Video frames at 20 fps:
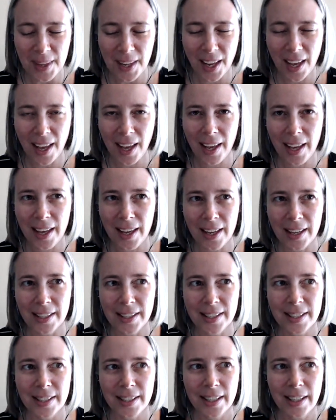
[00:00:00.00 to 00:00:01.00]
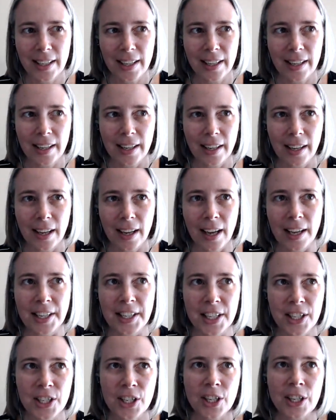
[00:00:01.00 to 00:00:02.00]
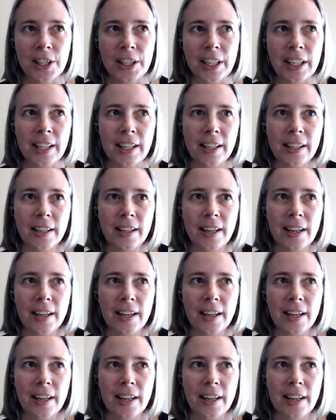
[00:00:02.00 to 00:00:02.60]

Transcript: And additionally,